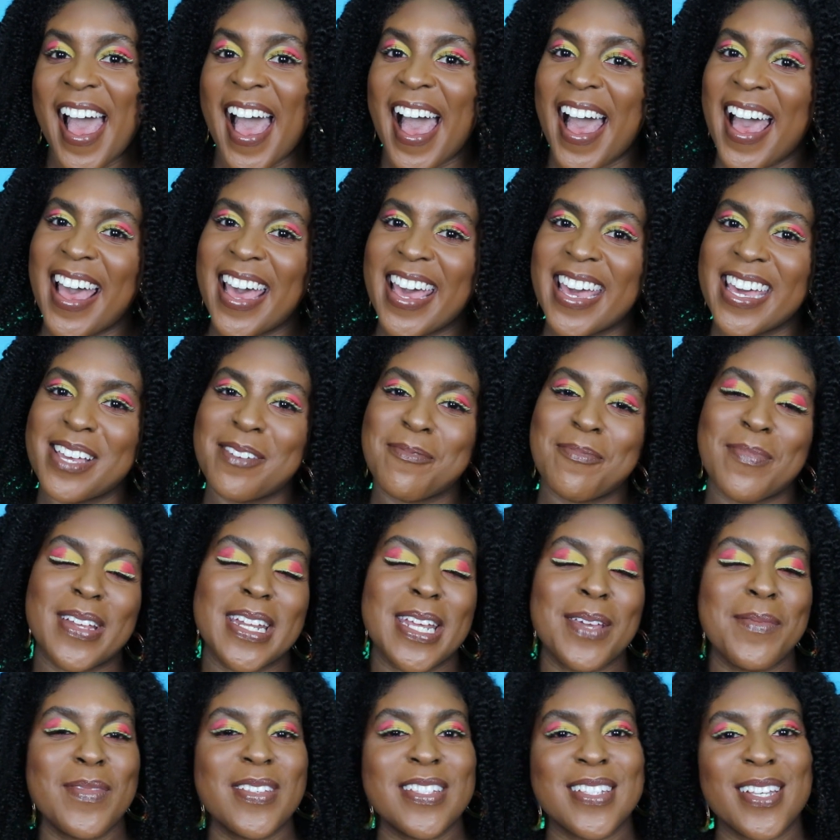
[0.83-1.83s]
Hi, my
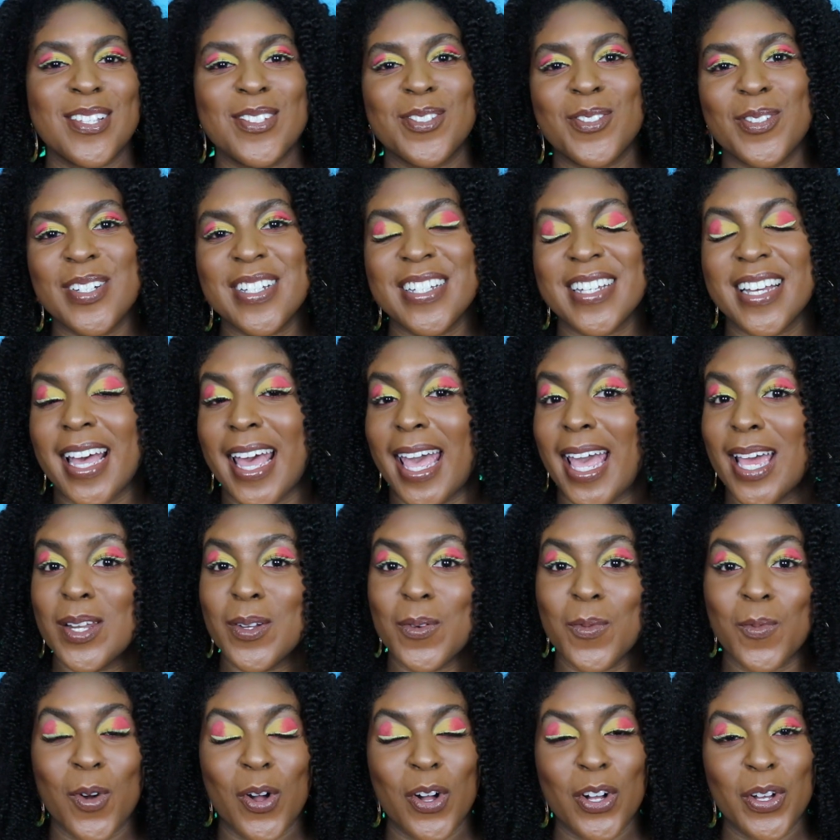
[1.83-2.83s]
name is Andreca
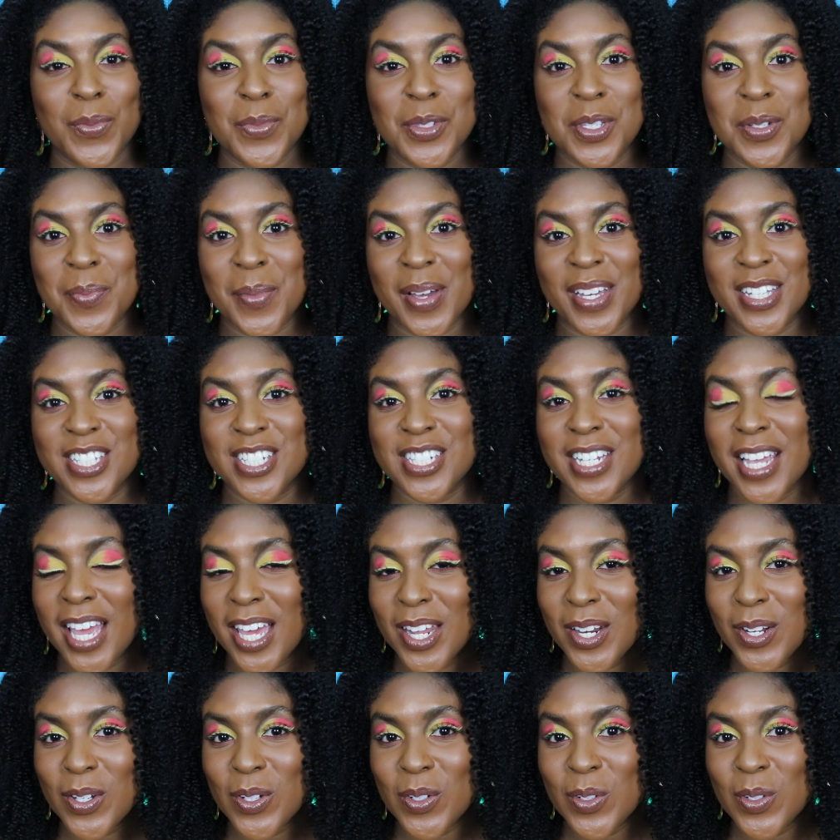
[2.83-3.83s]
and welcome to my
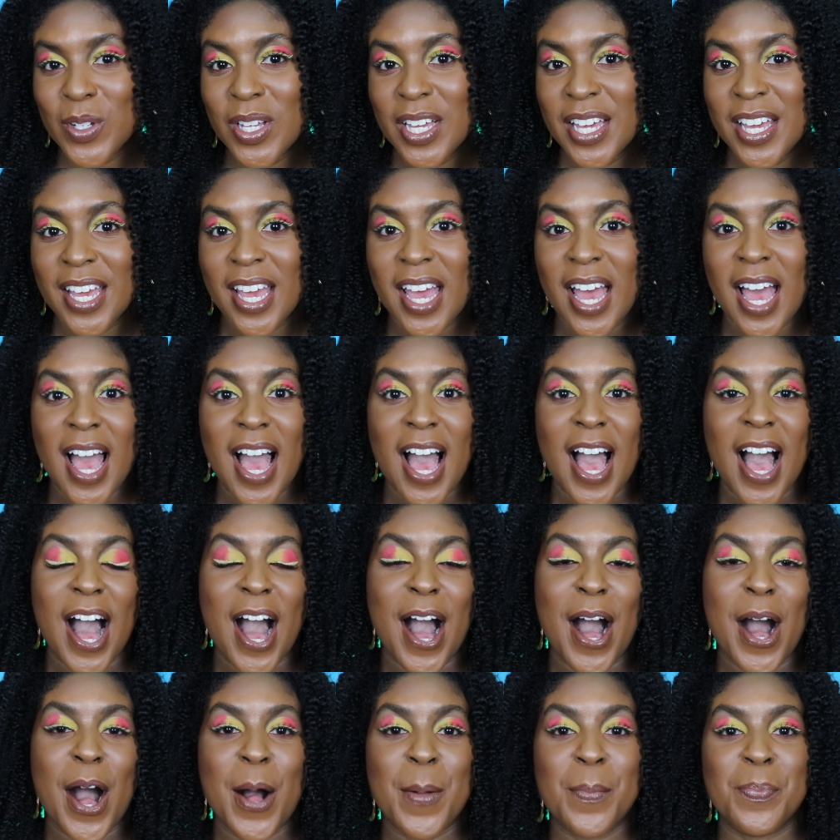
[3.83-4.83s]
channel.
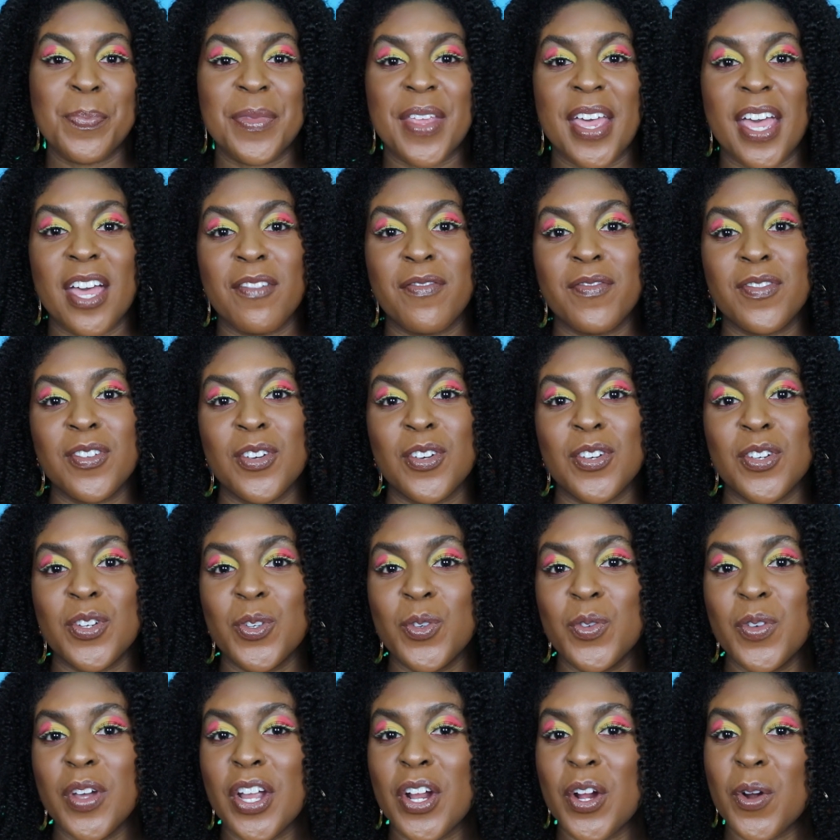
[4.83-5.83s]
If you're
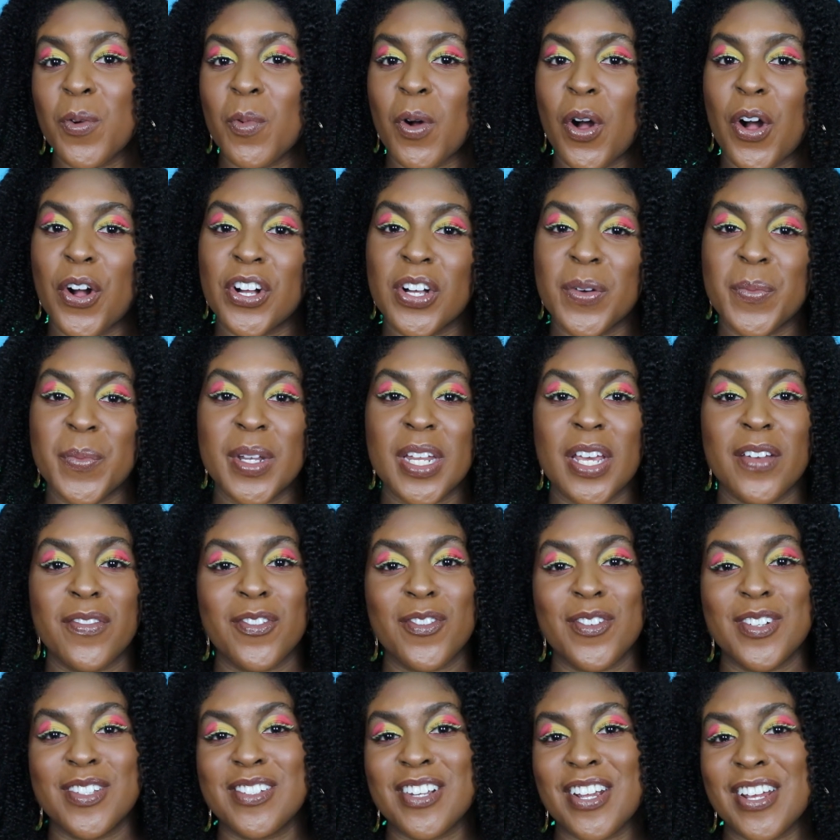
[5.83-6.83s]
new here, welcome, and if
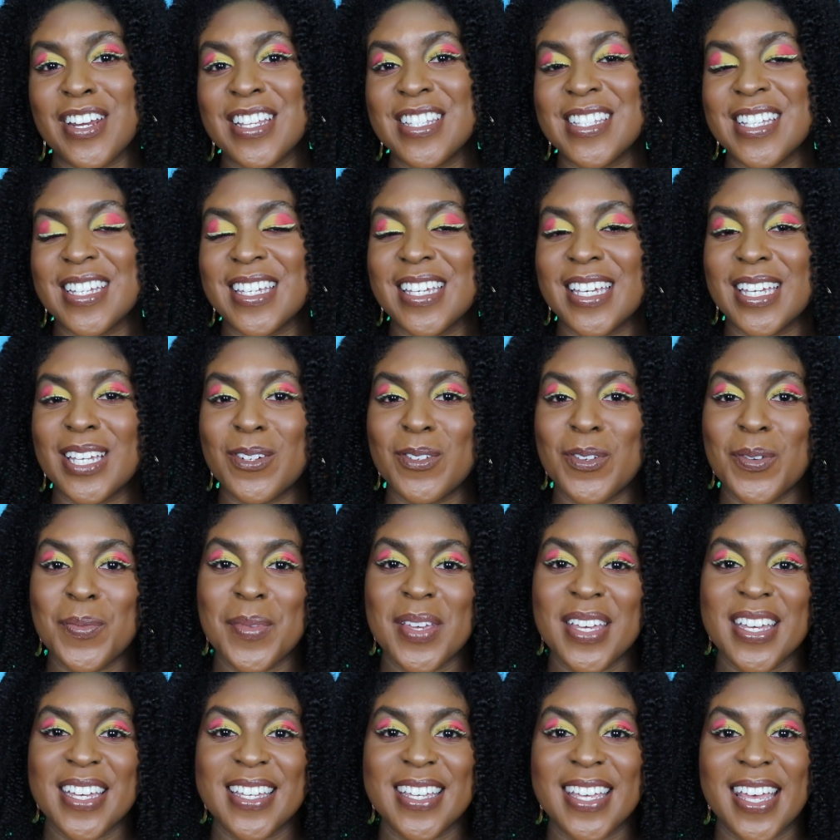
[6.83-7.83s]
you're trying to kick it with
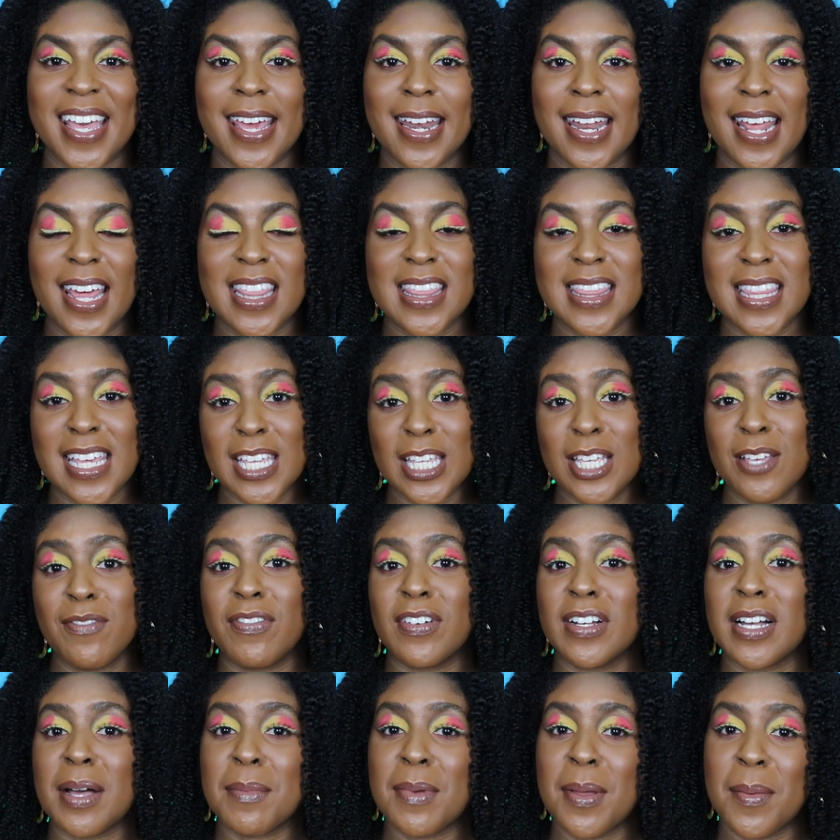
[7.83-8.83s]
me again, I thank you
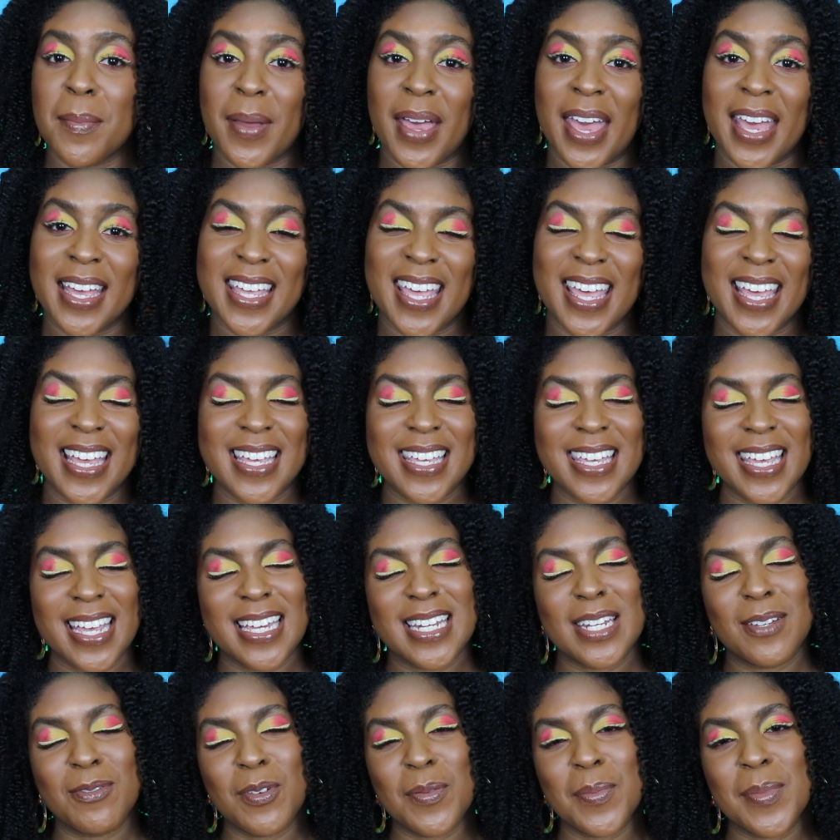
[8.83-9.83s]
for coming back and
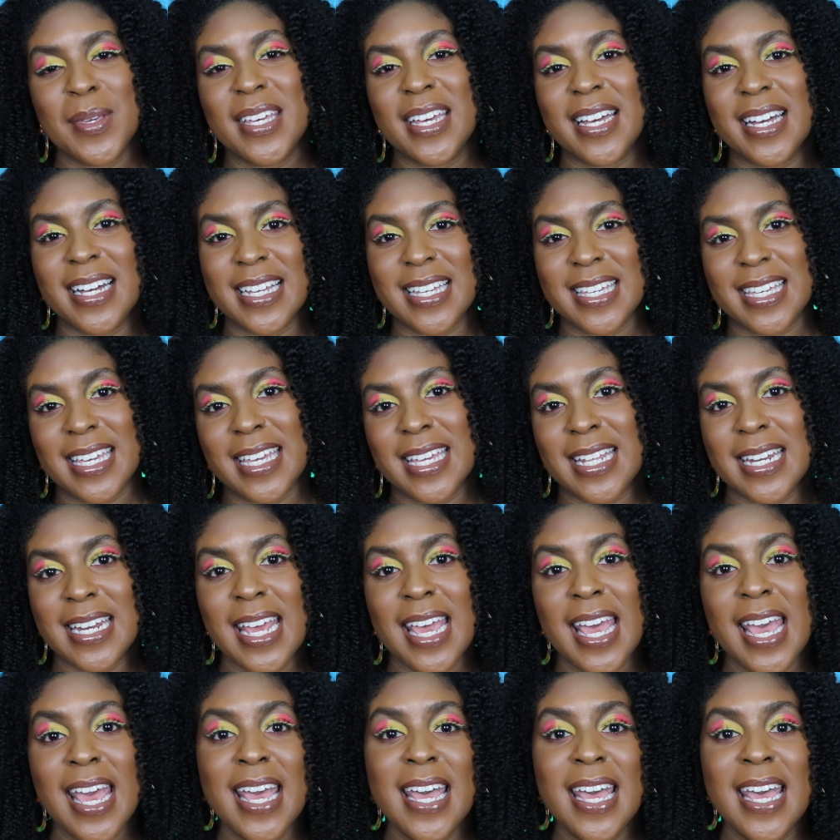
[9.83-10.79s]
kicking it with me again.